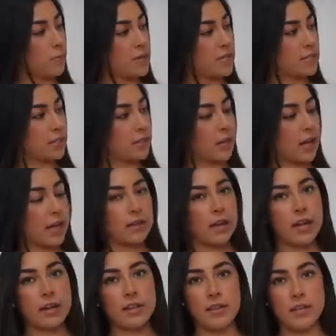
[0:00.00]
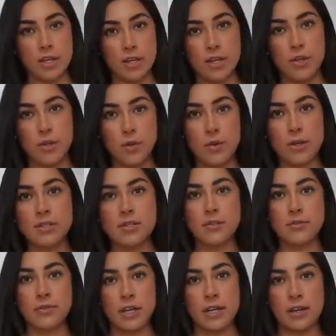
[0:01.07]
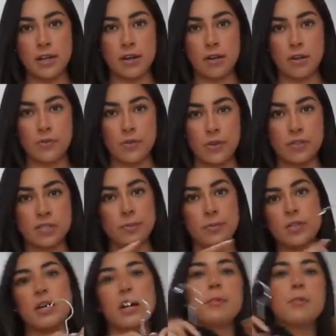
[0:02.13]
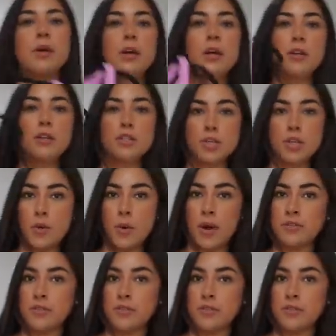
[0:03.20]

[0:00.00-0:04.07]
Misty Lilac, the cutest freaking color for the summertime. So you have